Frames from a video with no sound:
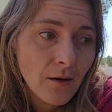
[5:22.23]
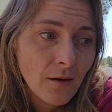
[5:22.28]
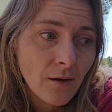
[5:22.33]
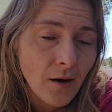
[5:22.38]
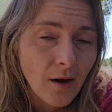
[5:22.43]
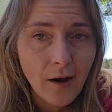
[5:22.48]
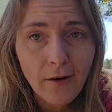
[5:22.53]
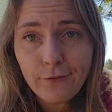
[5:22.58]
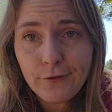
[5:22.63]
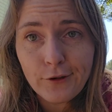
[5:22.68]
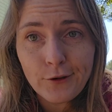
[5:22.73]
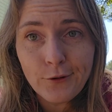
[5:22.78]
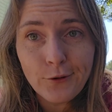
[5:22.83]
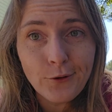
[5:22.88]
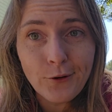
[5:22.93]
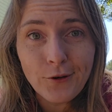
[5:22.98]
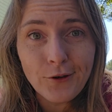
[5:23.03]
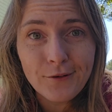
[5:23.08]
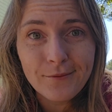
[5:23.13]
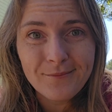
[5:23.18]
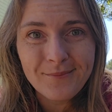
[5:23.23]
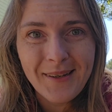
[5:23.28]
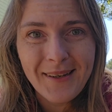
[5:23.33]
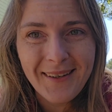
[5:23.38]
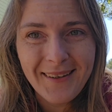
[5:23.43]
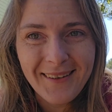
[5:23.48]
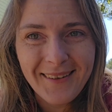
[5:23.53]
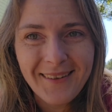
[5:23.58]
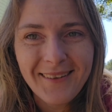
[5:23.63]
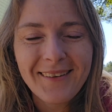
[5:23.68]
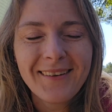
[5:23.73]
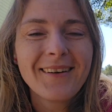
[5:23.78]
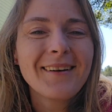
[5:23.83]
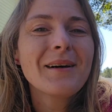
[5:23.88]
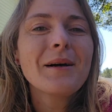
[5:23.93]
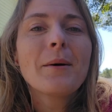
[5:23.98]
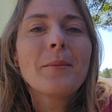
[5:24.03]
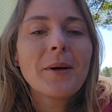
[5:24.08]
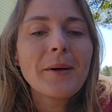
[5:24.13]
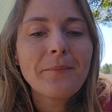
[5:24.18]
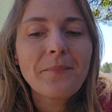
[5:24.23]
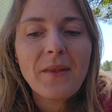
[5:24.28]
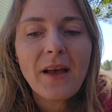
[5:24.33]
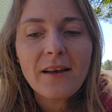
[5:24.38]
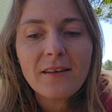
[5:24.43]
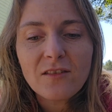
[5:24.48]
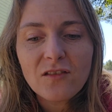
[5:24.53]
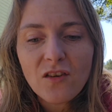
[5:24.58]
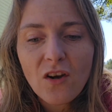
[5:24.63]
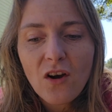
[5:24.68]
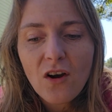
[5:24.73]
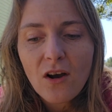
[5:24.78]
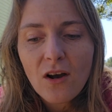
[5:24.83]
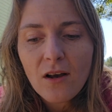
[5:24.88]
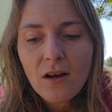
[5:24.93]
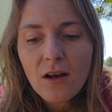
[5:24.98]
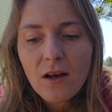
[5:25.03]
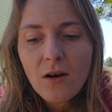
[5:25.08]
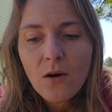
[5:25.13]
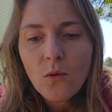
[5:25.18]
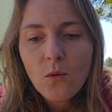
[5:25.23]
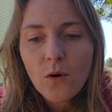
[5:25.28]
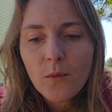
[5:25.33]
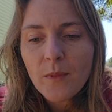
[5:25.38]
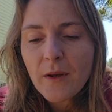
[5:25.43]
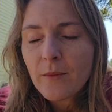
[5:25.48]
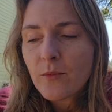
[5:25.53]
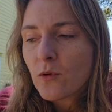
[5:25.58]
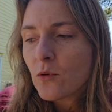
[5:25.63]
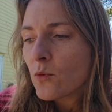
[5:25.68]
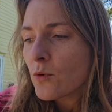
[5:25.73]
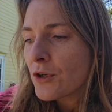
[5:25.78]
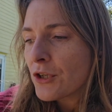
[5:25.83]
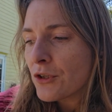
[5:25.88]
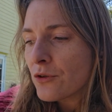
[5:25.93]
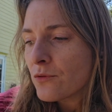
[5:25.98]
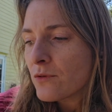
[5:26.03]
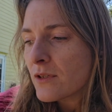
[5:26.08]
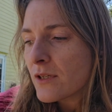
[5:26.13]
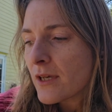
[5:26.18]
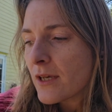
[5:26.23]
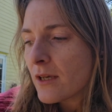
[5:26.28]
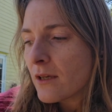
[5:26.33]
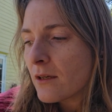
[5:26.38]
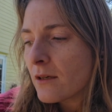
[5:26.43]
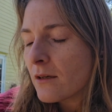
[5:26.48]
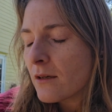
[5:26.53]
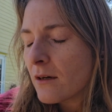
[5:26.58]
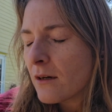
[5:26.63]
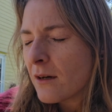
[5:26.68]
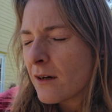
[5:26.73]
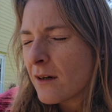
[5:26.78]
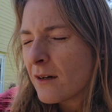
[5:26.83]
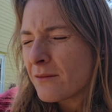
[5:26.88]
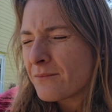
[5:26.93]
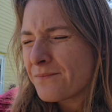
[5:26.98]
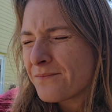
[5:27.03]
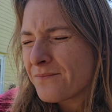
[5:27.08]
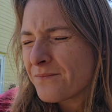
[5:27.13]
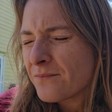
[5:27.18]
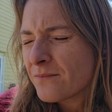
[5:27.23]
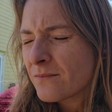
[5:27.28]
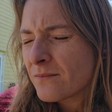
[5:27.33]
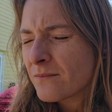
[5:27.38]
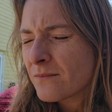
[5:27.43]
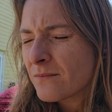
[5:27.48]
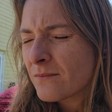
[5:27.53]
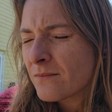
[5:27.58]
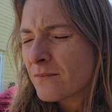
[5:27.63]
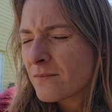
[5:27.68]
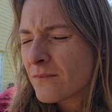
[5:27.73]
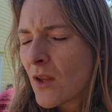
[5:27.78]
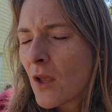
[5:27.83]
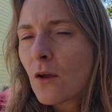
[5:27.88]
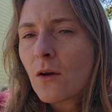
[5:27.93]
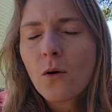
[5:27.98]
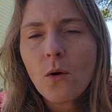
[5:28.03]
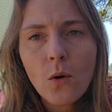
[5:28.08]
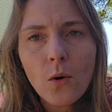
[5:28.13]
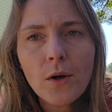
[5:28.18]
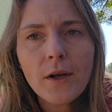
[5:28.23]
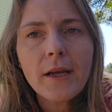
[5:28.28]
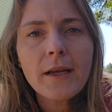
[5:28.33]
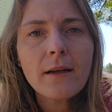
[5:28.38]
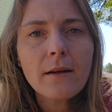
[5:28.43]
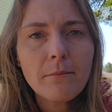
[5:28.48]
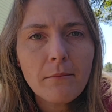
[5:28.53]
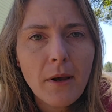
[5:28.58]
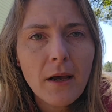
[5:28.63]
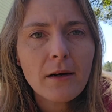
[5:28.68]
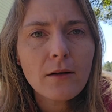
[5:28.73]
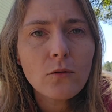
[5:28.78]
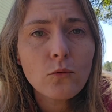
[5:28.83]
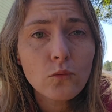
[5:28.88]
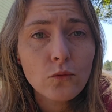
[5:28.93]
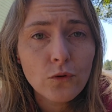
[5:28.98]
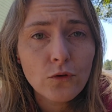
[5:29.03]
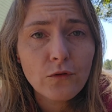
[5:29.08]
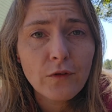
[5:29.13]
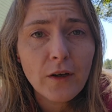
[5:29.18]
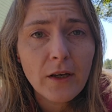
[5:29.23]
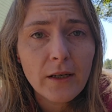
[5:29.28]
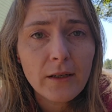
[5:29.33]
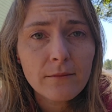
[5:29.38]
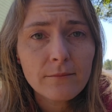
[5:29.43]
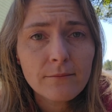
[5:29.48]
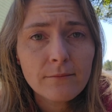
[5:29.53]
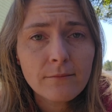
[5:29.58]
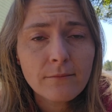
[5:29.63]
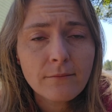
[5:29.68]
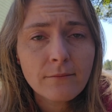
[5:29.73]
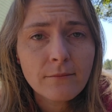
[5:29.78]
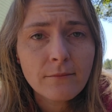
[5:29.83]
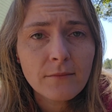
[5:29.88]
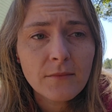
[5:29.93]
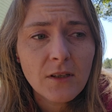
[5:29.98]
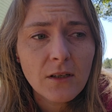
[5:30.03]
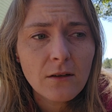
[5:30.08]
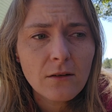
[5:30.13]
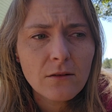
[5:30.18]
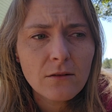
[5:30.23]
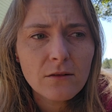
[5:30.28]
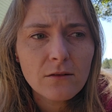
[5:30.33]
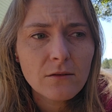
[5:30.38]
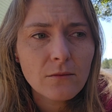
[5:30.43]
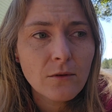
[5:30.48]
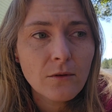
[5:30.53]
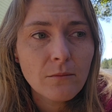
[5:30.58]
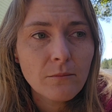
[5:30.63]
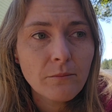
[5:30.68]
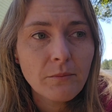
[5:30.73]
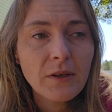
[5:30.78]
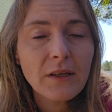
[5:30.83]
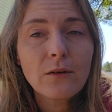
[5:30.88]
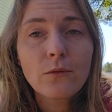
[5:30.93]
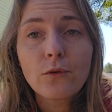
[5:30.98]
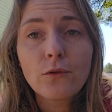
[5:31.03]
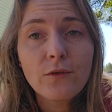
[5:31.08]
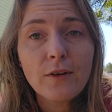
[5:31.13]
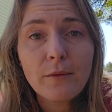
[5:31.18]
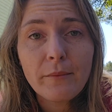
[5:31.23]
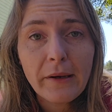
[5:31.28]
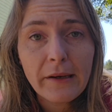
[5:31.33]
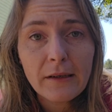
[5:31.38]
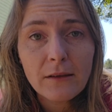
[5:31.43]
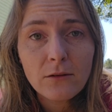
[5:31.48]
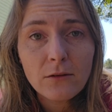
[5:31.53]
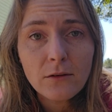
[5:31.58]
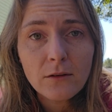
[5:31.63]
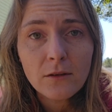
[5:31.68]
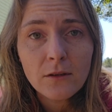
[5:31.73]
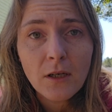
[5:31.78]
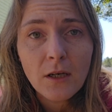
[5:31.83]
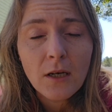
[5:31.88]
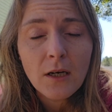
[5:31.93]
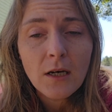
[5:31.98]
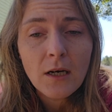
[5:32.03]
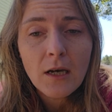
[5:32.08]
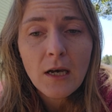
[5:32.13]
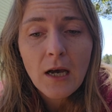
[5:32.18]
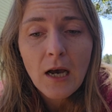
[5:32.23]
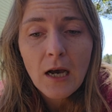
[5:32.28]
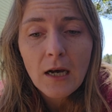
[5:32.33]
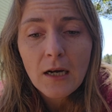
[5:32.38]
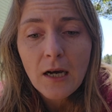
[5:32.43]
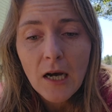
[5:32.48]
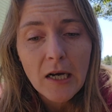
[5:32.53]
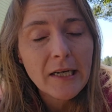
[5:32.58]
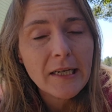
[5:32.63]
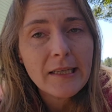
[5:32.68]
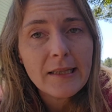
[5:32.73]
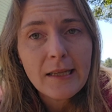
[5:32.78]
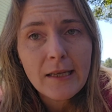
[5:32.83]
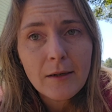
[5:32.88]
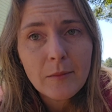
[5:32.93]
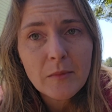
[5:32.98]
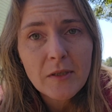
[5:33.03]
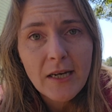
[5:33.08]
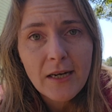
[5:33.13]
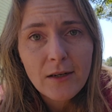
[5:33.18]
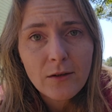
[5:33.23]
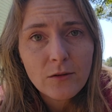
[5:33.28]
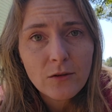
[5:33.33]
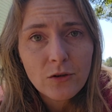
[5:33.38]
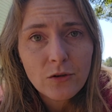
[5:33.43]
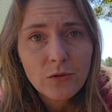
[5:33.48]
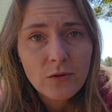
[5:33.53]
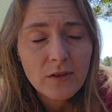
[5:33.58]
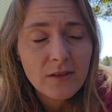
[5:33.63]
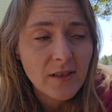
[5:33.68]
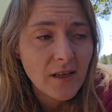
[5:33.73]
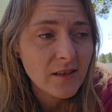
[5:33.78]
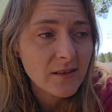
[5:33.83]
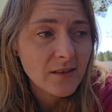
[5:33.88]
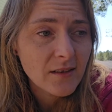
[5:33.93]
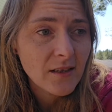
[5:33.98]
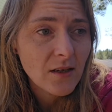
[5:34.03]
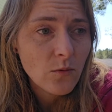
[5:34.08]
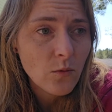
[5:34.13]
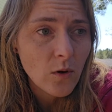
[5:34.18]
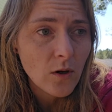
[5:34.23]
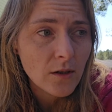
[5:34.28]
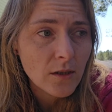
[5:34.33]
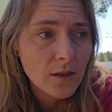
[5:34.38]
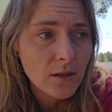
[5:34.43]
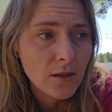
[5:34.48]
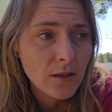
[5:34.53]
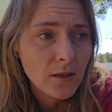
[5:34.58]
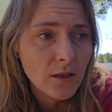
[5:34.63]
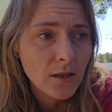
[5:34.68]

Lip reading: Off to Google. But I saw where people were using corrugated metal roofing, those big roofing panels, cutting them down to the size that they wanted